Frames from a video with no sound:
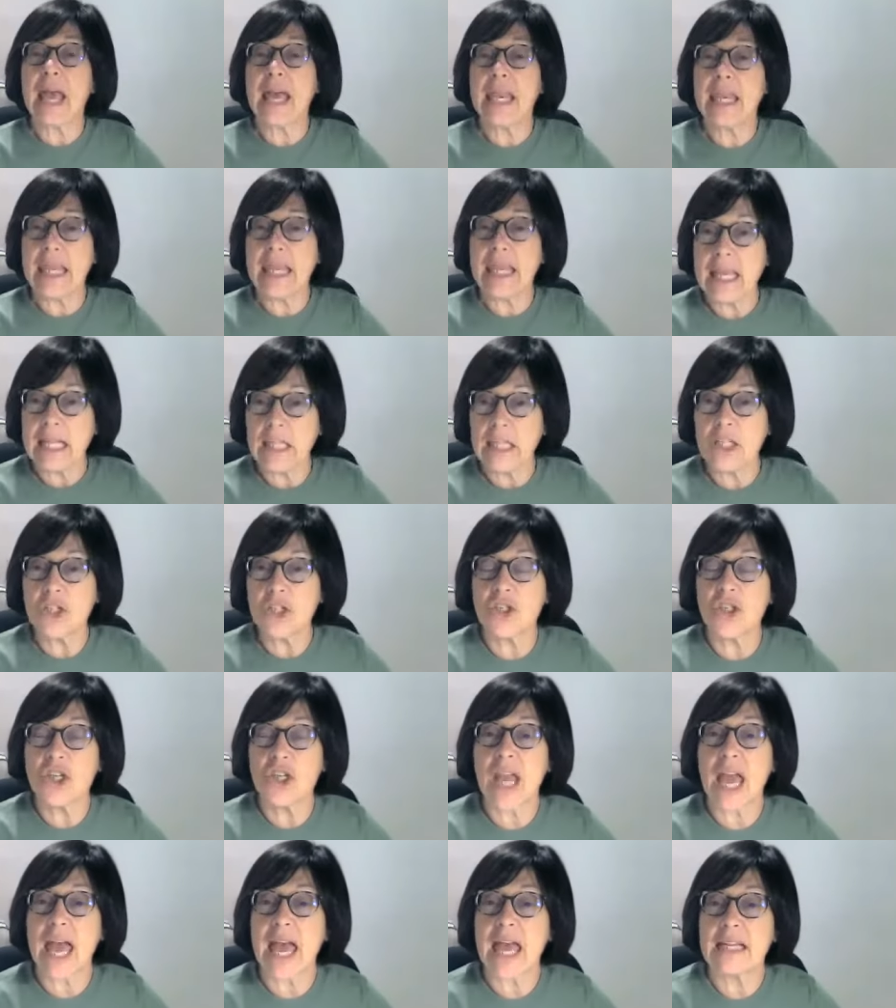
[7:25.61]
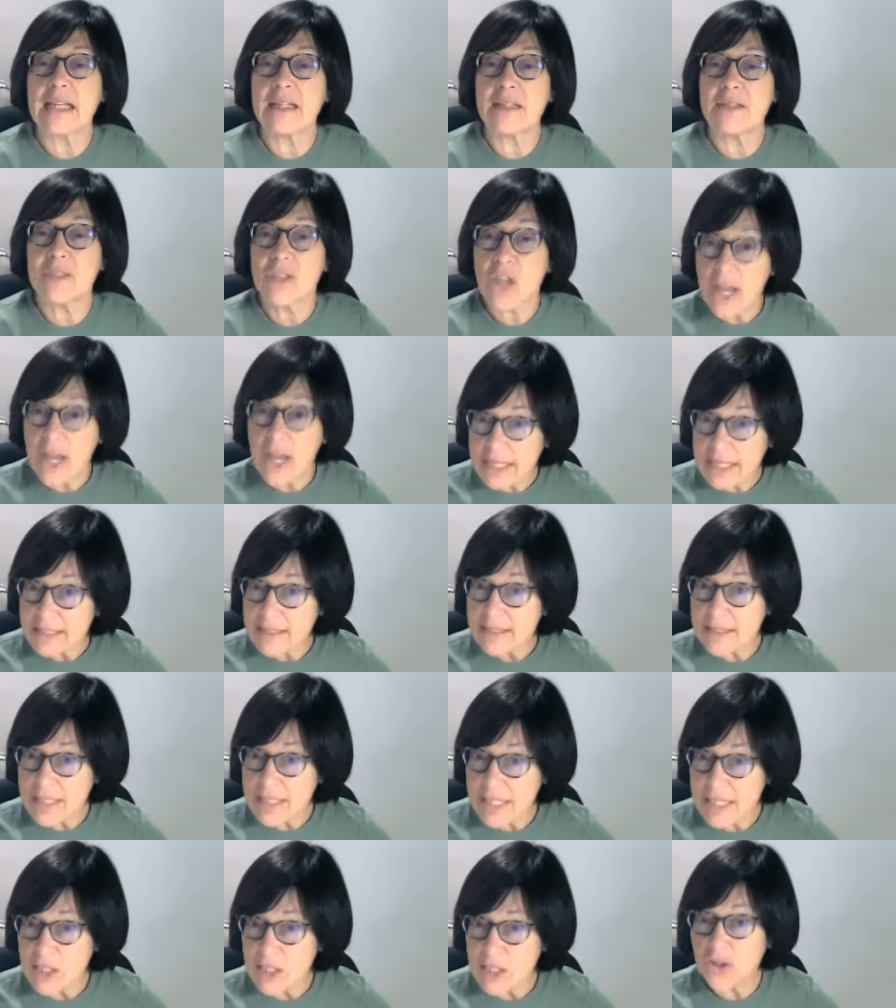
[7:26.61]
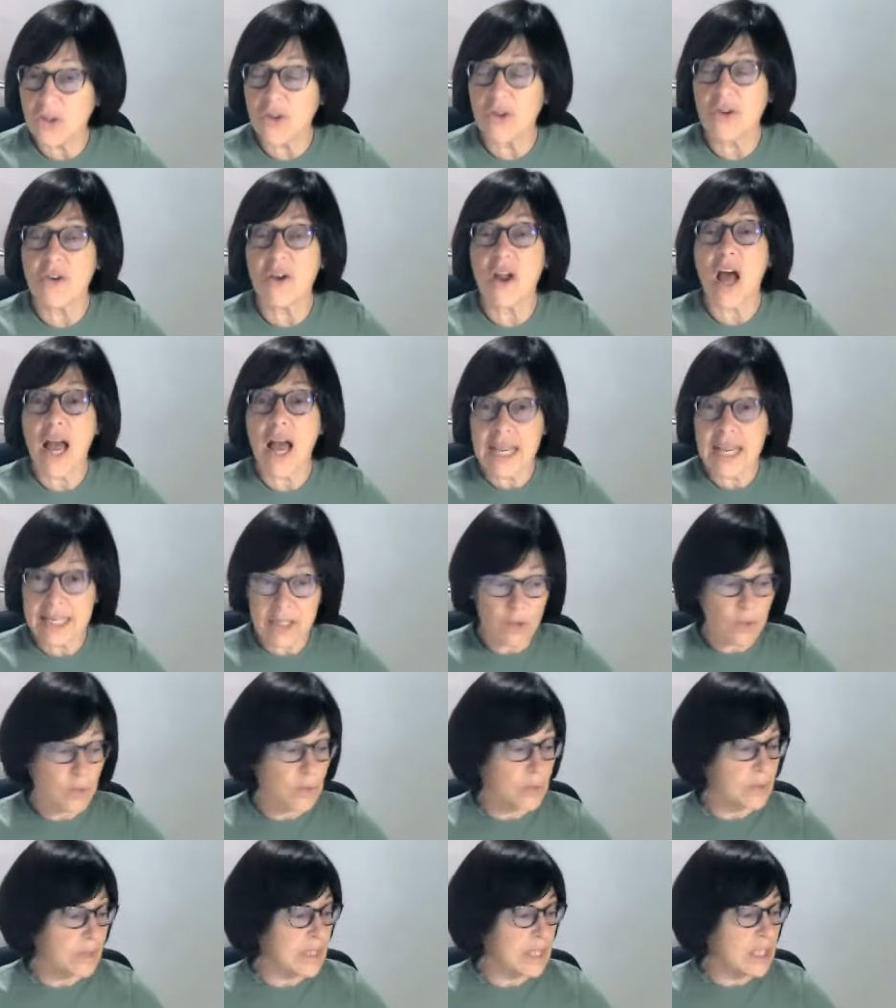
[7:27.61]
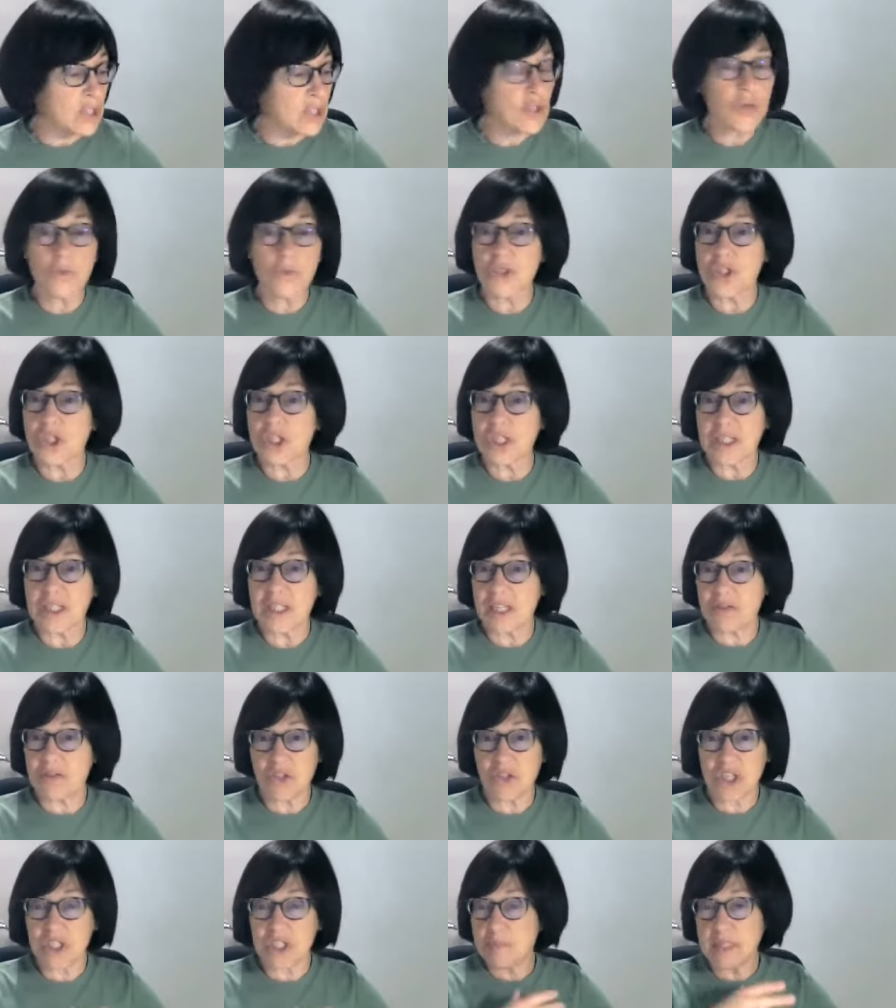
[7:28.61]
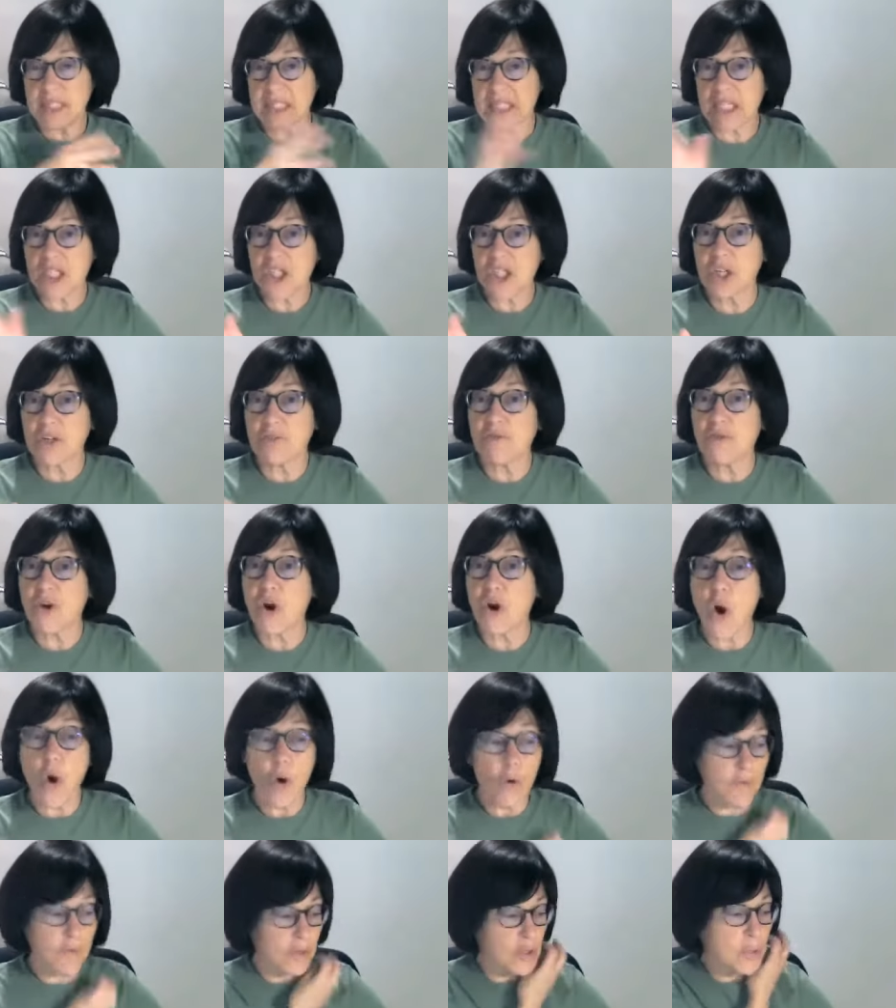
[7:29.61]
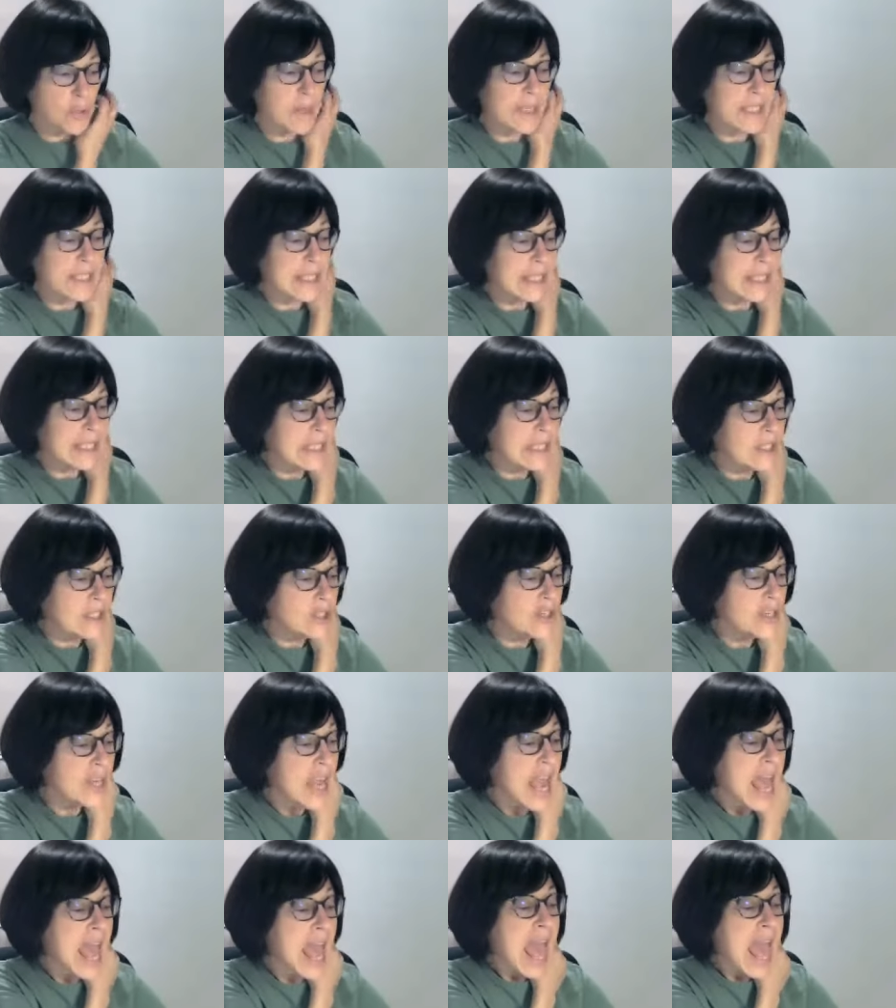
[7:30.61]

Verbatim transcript: an english and science teacher high school teacher well she said she's been teaching for over 20 years